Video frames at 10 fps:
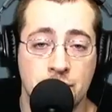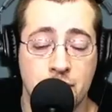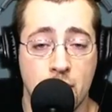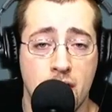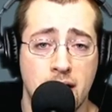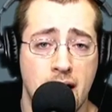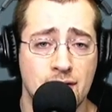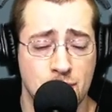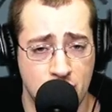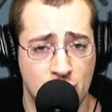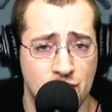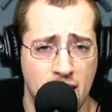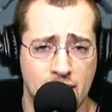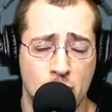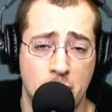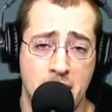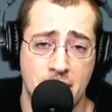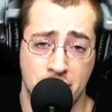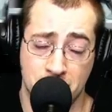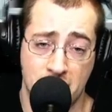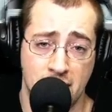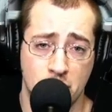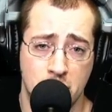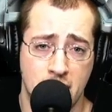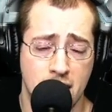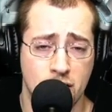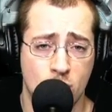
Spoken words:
What's going on, guys? I'm Eric Stylo, one half of Stylo Ken.